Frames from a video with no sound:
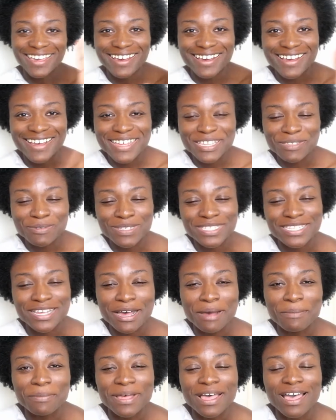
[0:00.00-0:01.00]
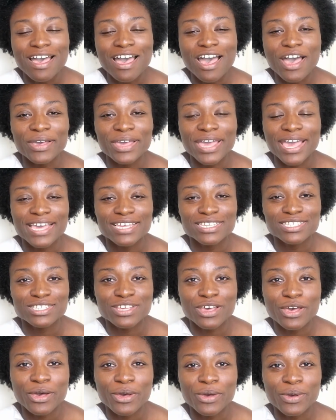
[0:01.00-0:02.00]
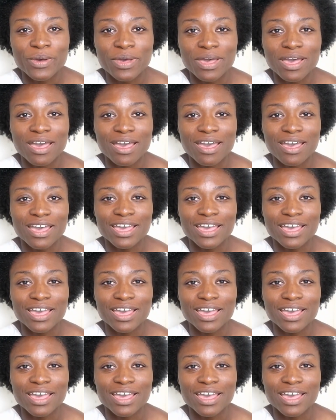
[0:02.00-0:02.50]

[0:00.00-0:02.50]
Hey guys, what's up? Okay, so